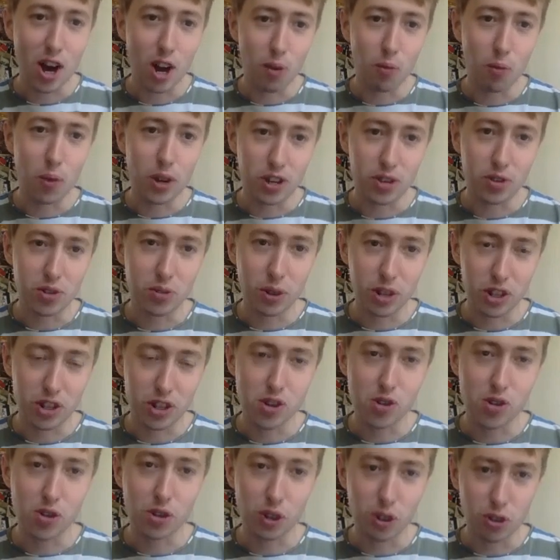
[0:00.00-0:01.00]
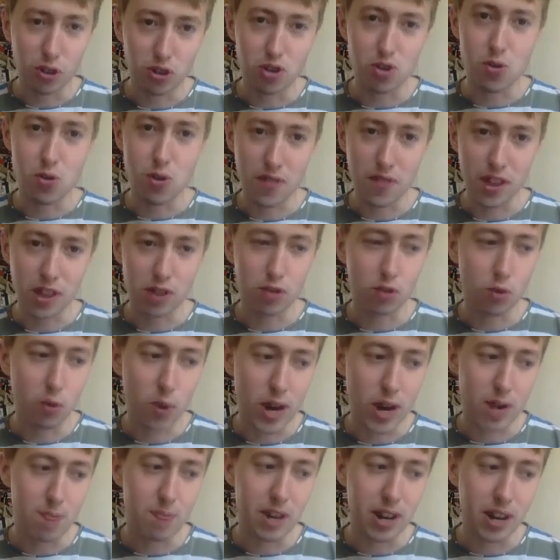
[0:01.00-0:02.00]
which you could do if there's
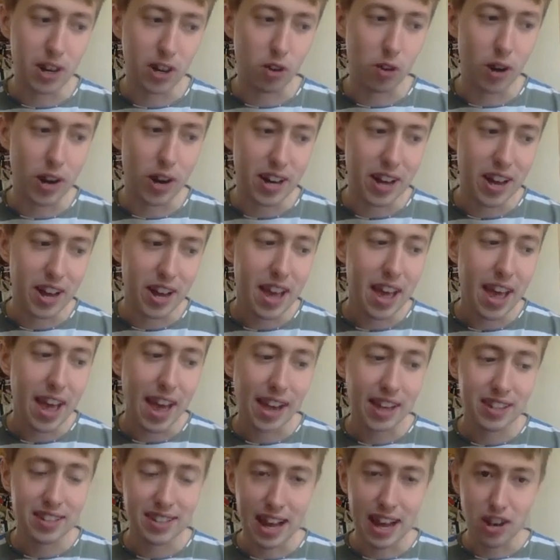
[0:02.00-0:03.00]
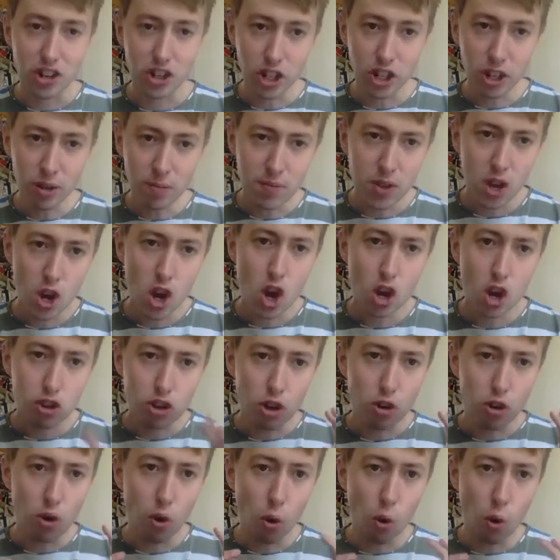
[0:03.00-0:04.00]
already been a great extension.
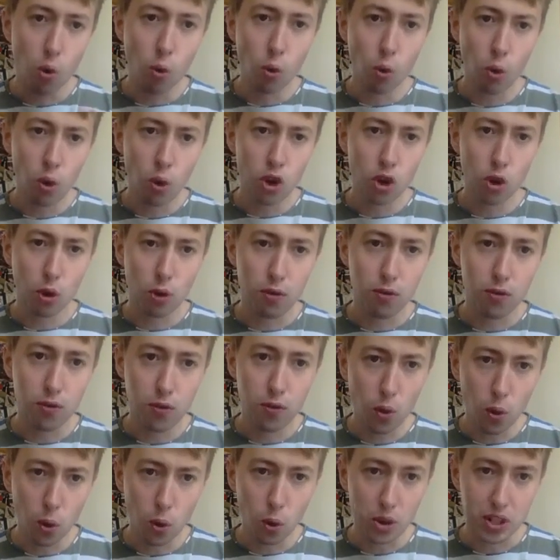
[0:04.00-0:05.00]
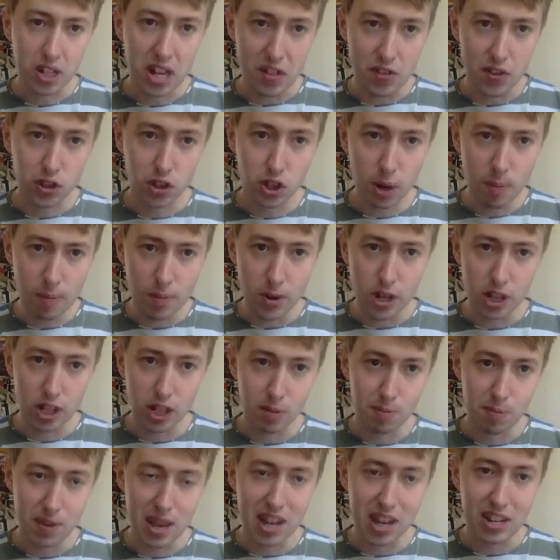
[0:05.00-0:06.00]
So all your thought in the summary
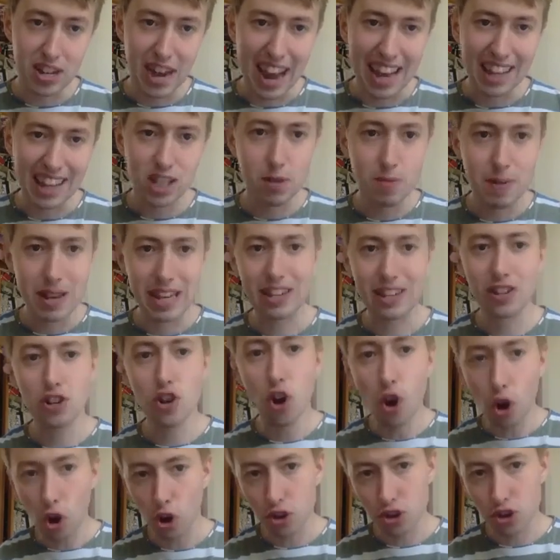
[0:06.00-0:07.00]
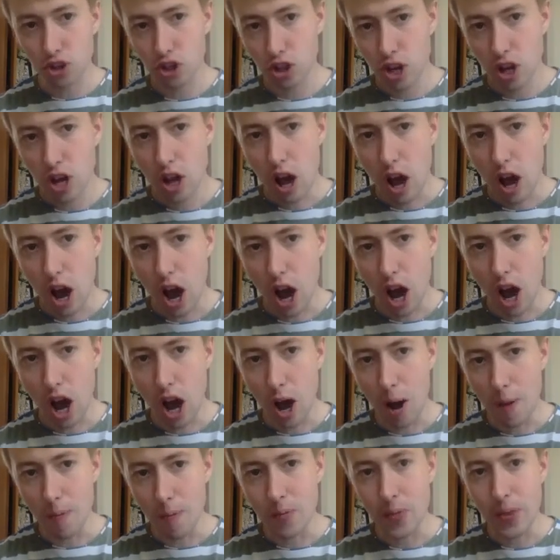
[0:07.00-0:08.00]
speech has to be not
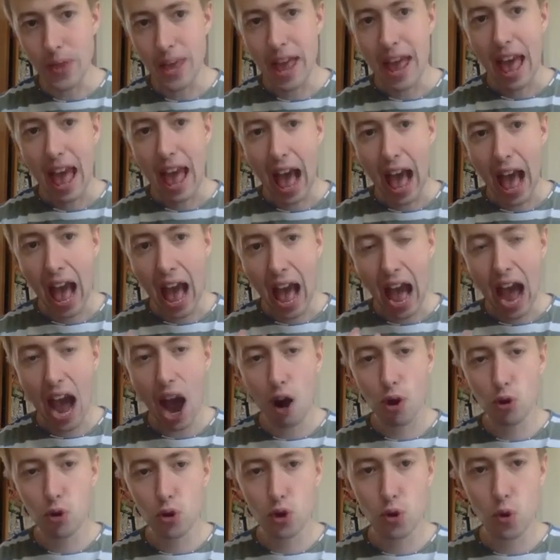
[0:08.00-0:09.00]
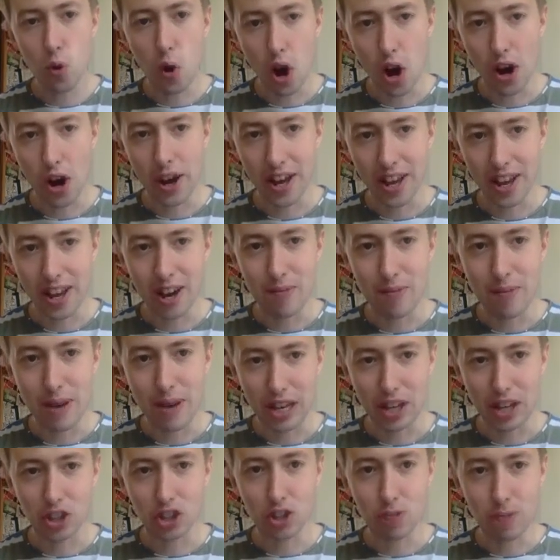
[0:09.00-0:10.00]
how do I
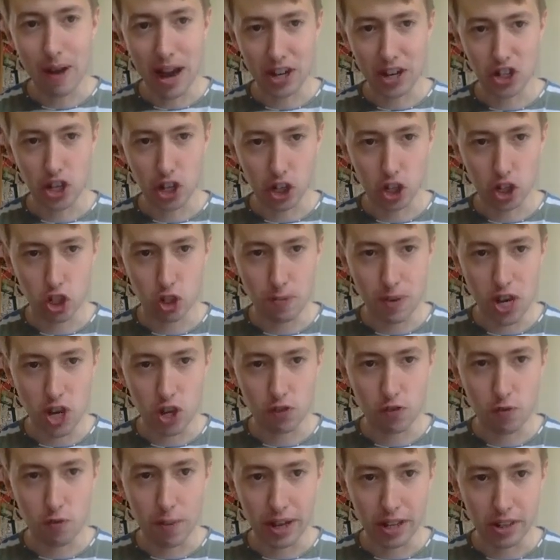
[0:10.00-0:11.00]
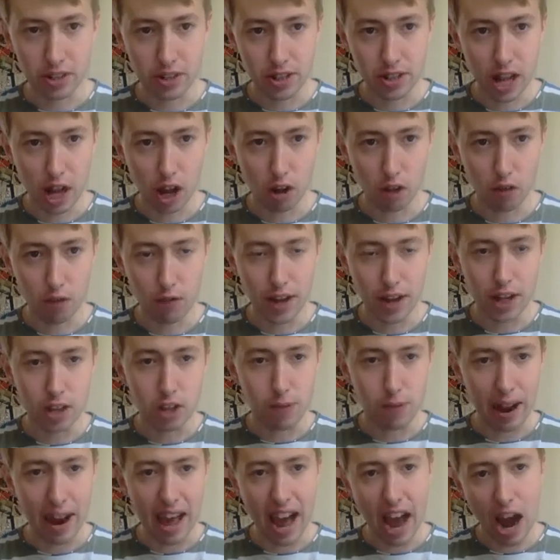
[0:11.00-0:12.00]
make a smashing speech for myself? It's
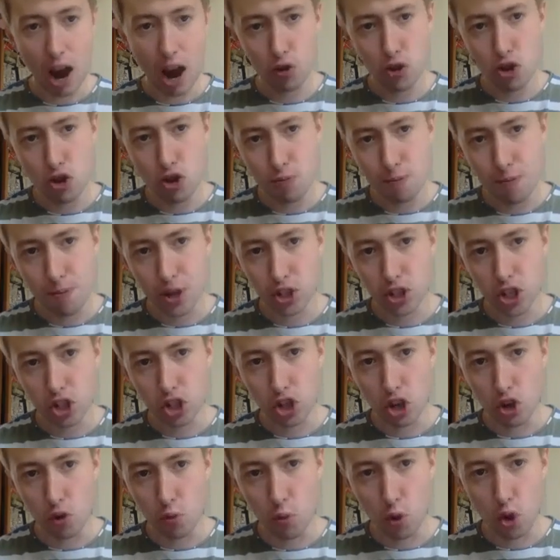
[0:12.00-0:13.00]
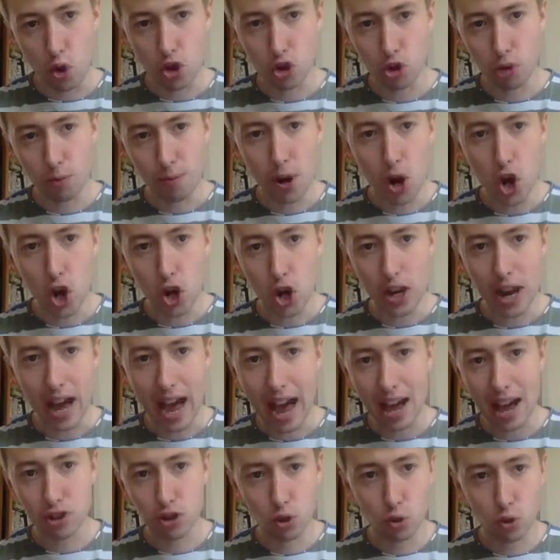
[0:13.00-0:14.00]
about how you position what your partner
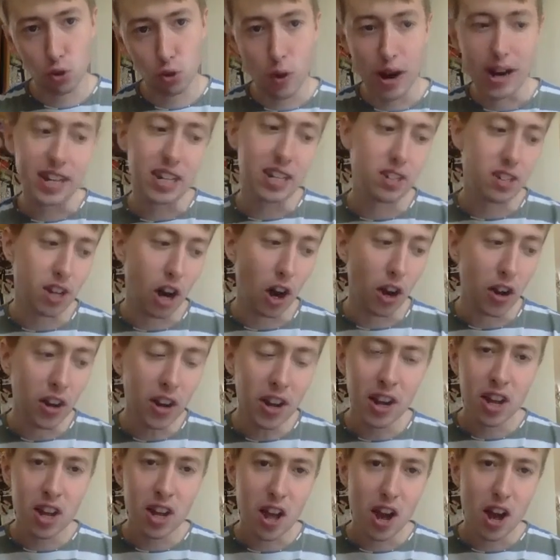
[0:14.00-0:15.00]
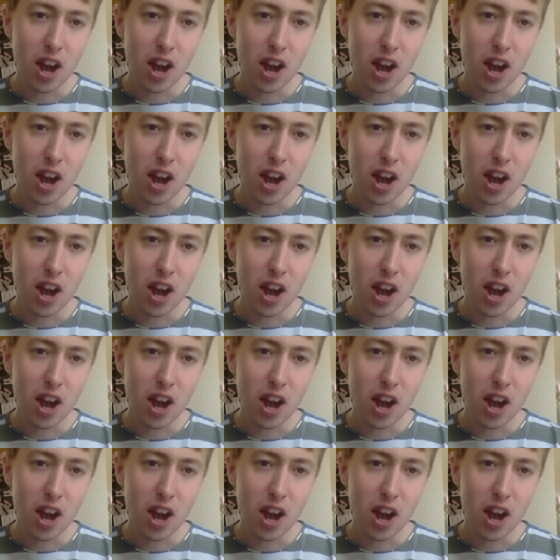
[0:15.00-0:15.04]
has already done